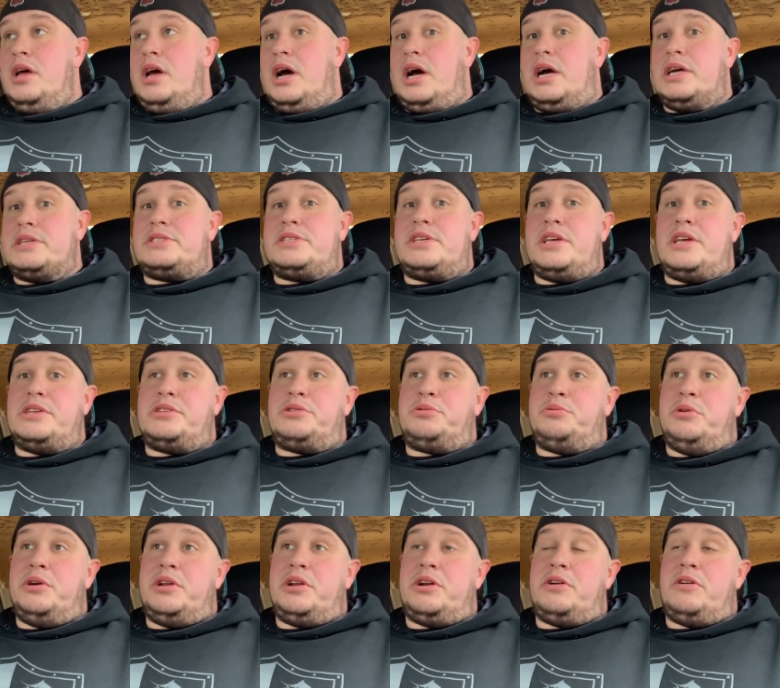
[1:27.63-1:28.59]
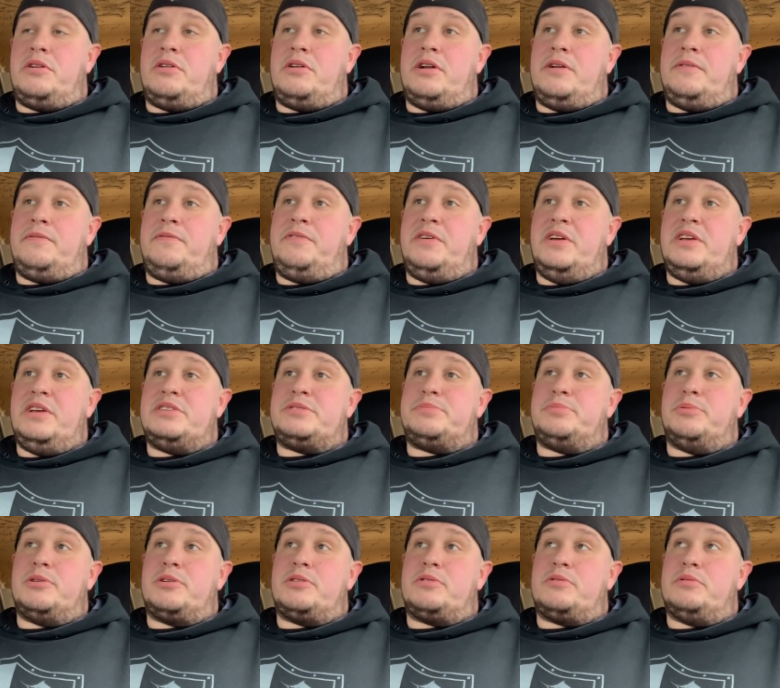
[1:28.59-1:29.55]
I see Twitter and
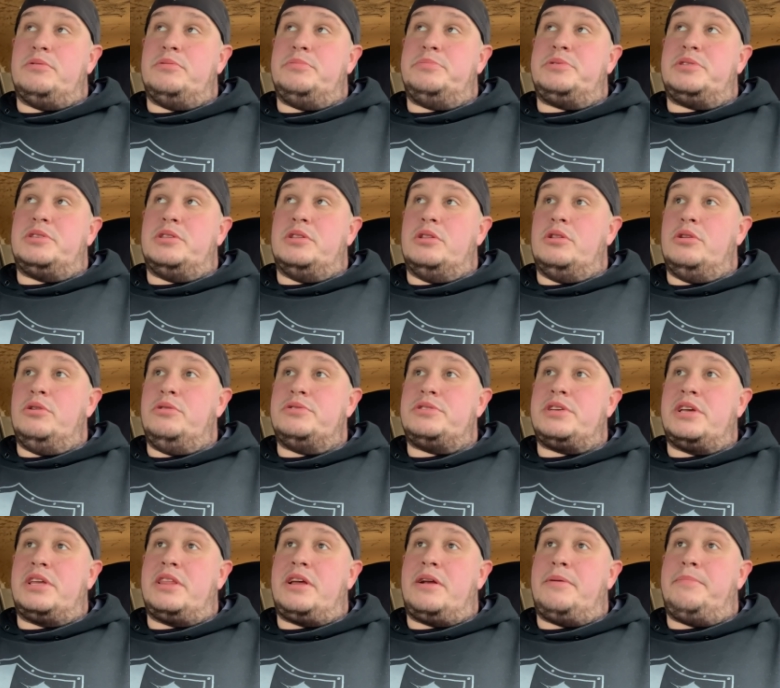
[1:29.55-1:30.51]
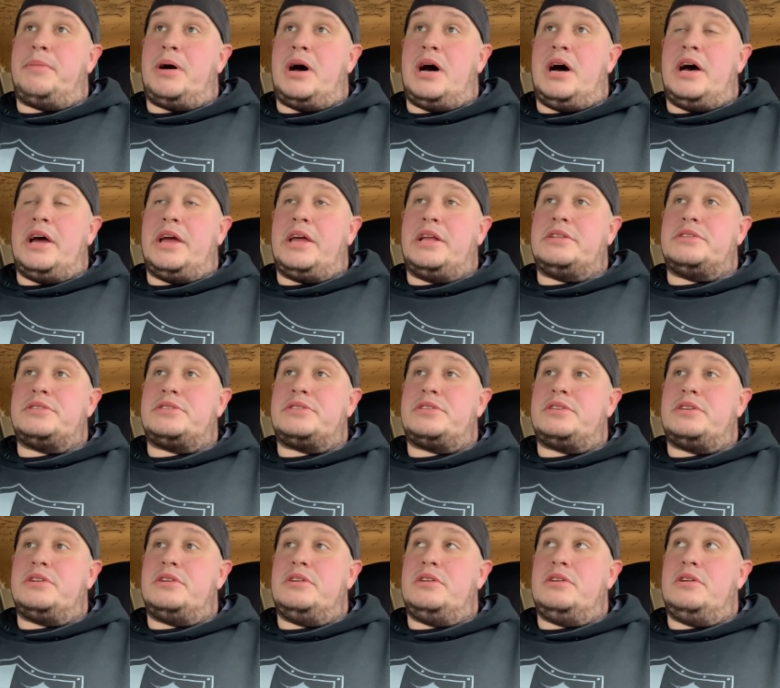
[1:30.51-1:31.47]
Facebook groups losing their
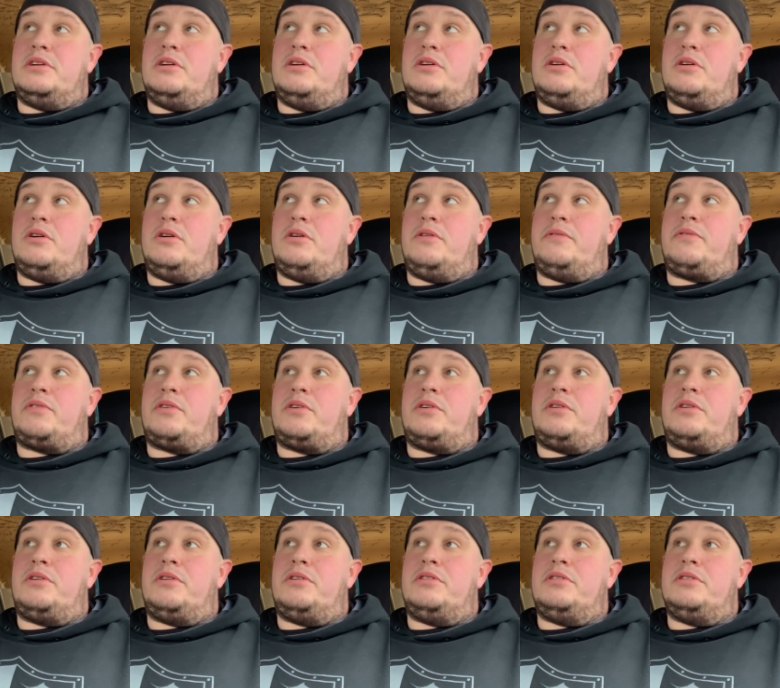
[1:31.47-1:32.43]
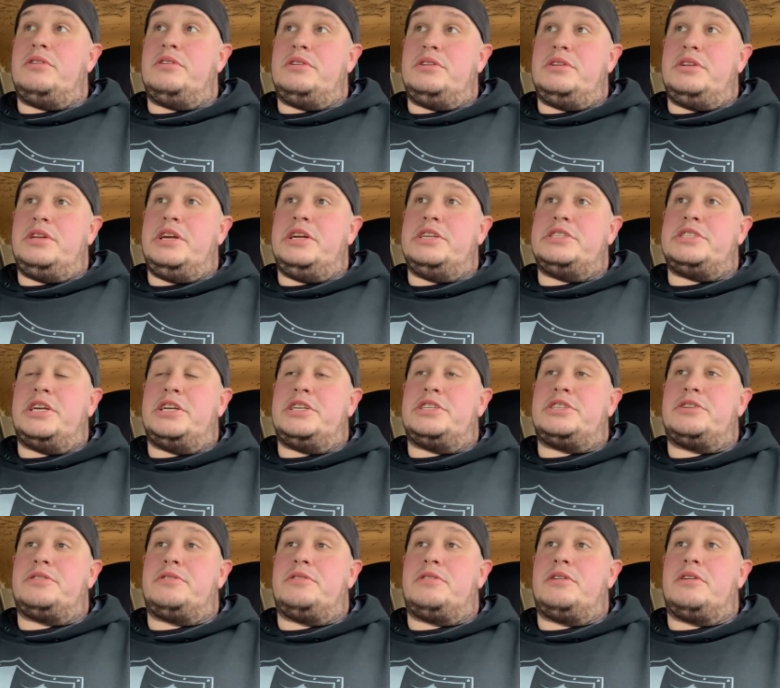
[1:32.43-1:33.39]
minds over DJ
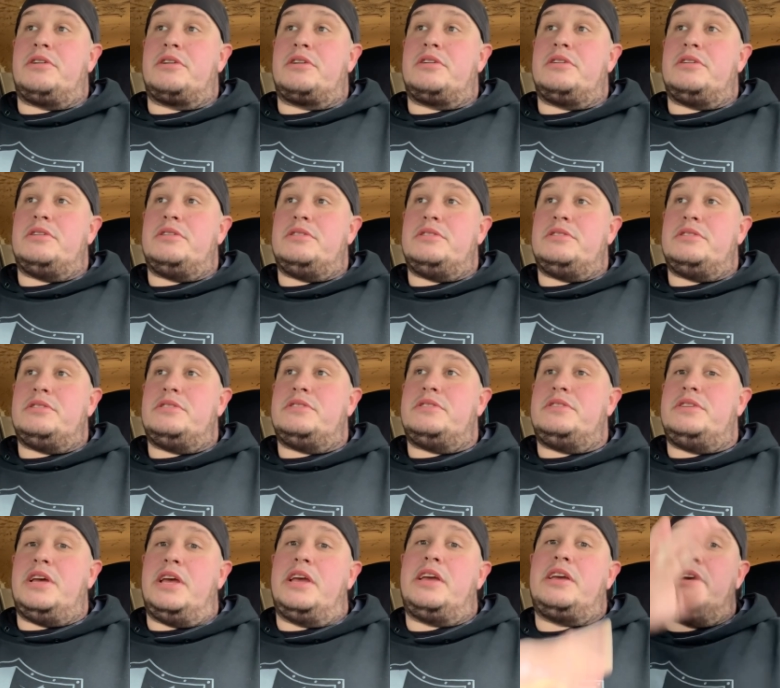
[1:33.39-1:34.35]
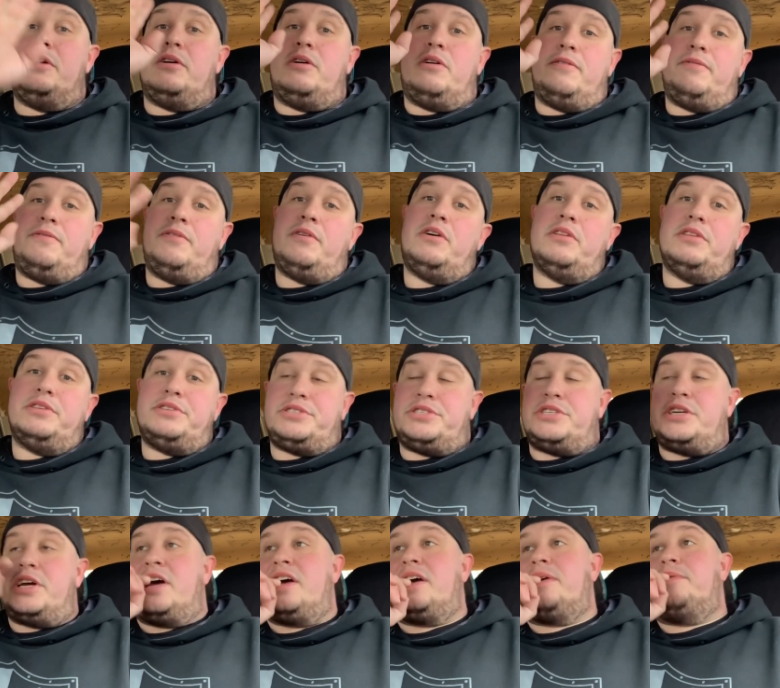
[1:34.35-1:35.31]
Chark taking off all his
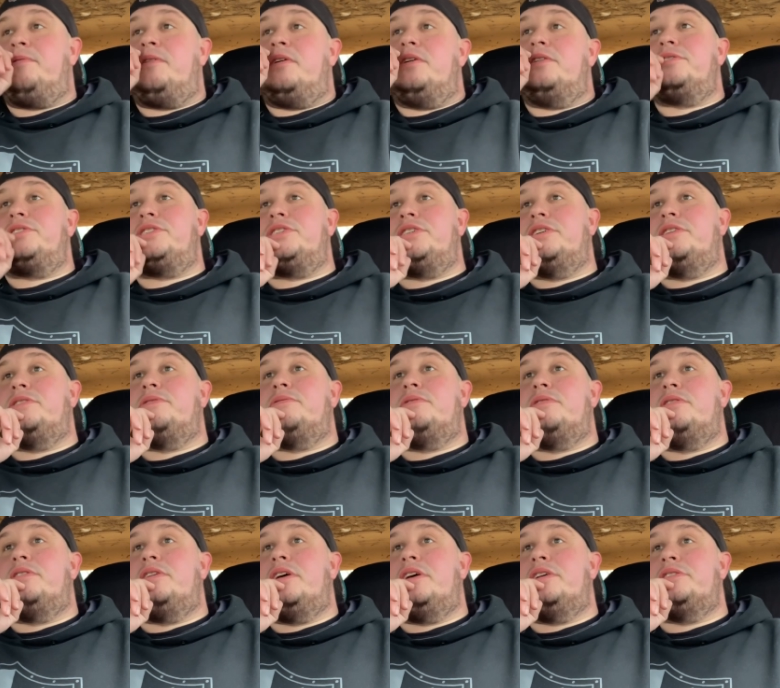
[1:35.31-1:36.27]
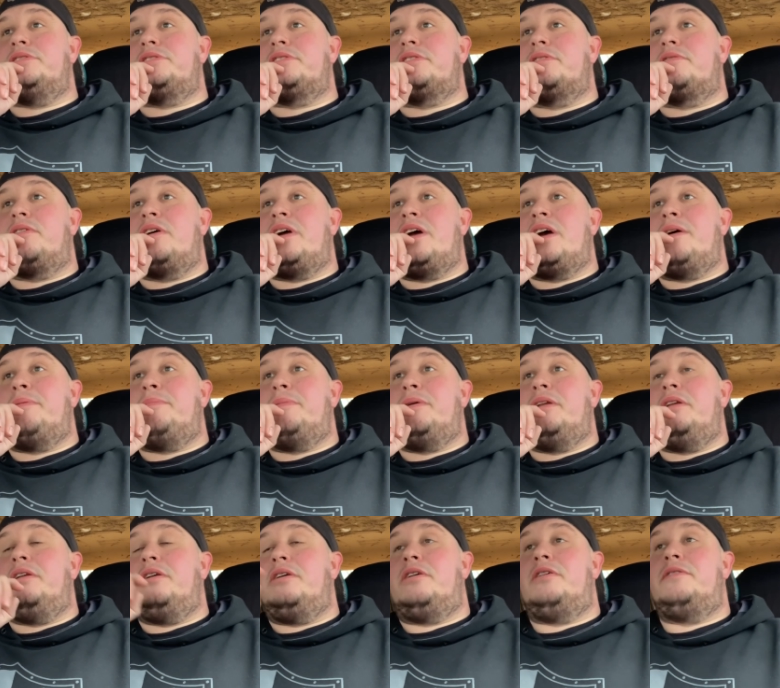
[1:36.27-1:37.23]
Jaguar shit on Instagram
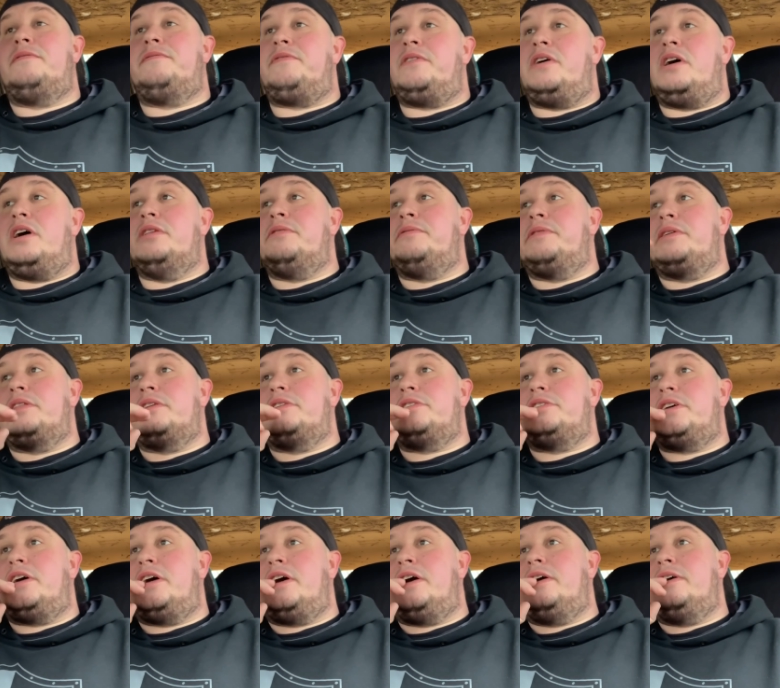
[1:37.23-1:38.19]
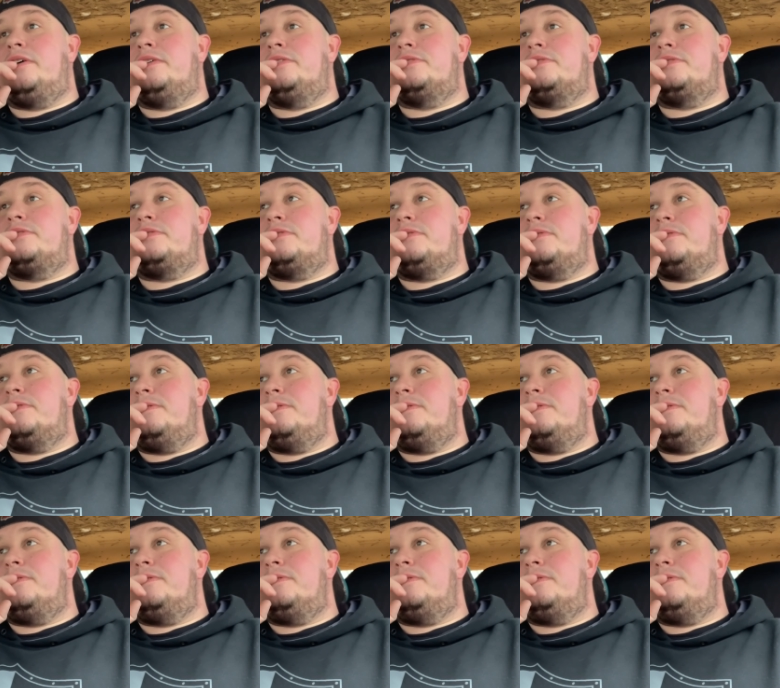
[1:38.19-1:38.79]
and unfollowing the Jags